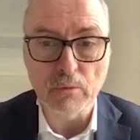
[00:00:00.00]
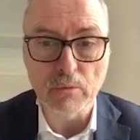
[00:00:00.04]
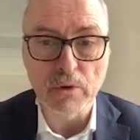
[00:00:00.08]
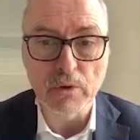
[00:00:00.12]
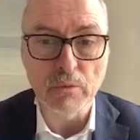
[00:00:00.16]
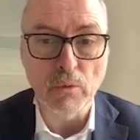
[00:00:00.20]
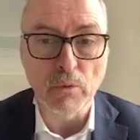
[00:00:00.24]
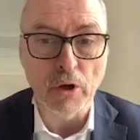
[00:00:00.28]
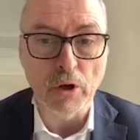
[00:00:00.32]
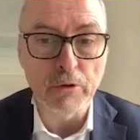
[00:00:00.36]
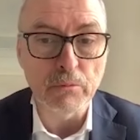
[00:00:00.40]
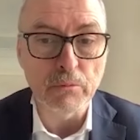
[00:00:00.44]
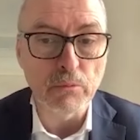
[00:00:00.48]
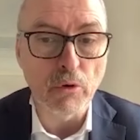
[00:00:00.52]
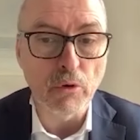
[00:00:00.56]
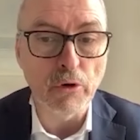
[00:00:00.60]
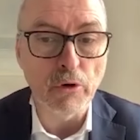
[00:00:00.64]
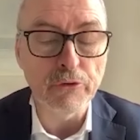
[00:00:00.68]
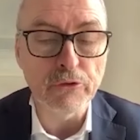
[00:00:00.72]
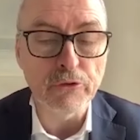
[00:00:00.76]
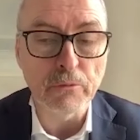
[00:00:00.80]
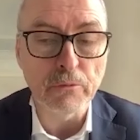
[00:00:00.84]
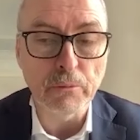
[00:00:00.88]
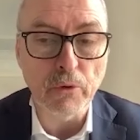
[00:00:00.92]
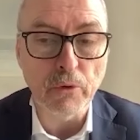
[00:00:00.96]
We want more
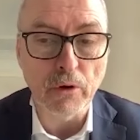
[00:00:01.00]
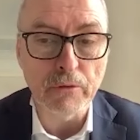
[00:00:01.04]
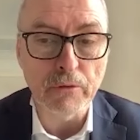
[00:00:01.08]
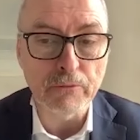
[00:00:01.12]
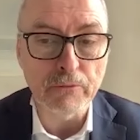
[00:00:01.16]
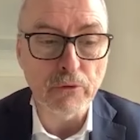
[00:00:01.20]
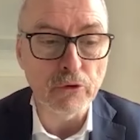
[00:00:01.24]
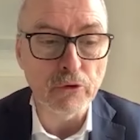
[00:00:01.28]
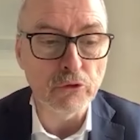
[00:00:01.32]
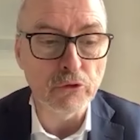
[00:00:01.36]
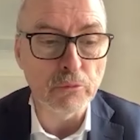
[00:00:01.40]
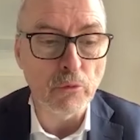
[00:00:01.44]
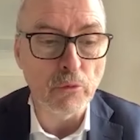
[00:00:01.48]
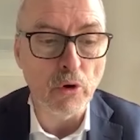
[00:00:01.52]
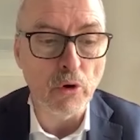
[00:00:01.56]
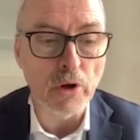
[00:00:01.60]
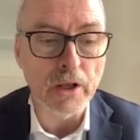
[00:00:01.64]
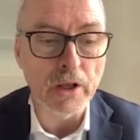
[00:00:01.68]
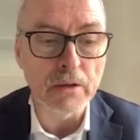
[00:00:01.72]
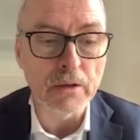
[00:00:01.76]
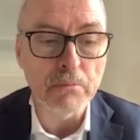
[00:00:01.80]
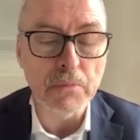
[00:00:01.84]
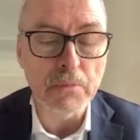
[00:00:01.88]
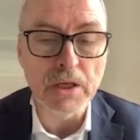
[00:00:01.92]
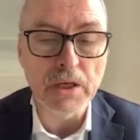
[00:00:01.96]
support for small
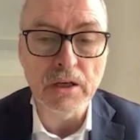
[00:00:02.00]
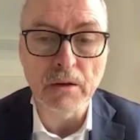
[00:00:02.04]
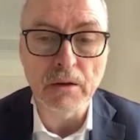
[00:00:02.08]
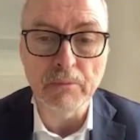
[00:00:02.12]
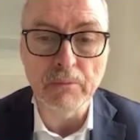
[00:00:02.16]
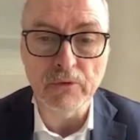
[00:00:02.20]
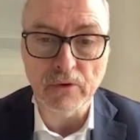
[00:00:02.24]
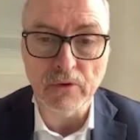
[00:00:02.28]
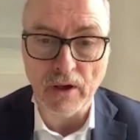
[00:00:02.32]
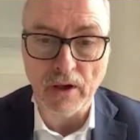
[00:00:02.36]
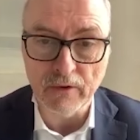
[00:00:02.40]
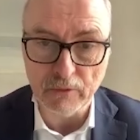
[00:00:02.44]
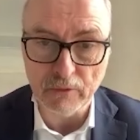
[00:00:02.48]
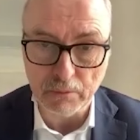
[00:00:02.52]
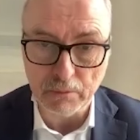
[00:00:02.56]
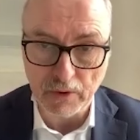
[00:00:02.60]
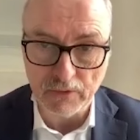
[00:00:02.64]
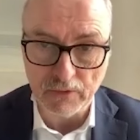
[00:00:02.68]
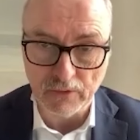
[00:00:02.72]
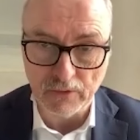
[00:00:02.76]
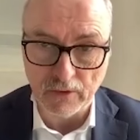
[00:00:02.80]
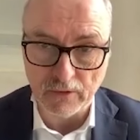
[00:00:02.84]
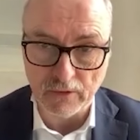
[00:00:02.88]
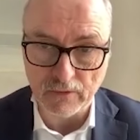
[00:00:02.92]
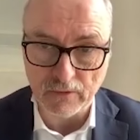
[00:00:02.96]
and medium-sized
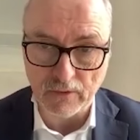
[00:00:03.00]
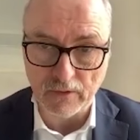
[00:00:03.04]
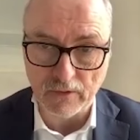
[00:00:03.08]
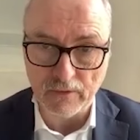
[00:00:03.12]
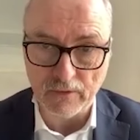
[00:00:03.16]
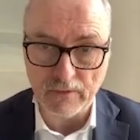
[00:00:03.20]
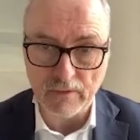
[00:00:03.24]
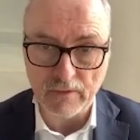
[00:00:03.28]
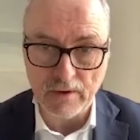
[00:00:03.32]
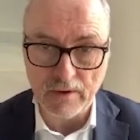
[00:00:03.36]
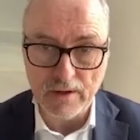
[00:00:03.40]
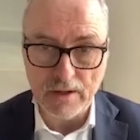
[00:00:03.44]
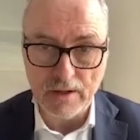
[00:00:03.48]
businesses.